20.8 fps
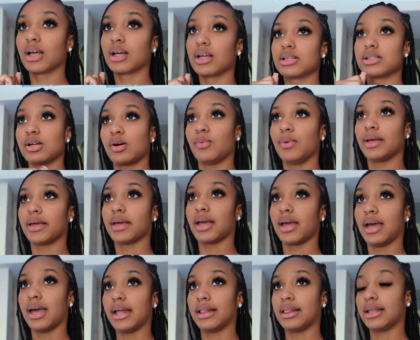so we can
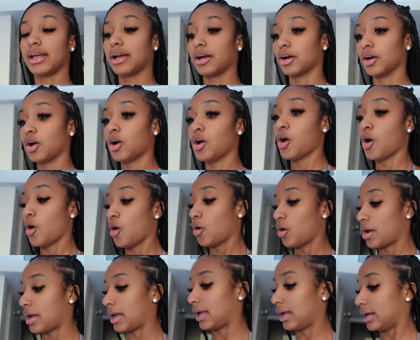head there.
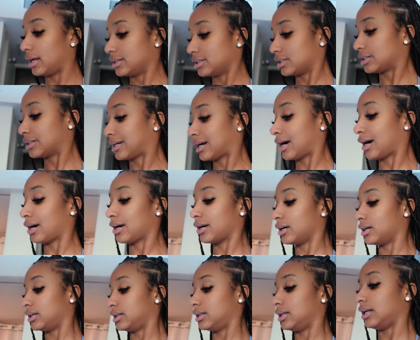It is
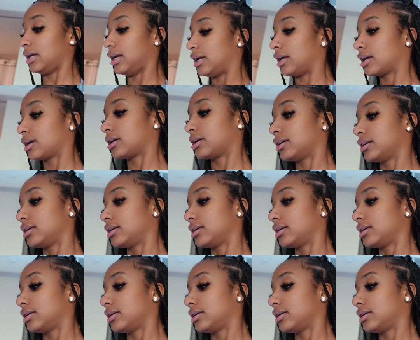currently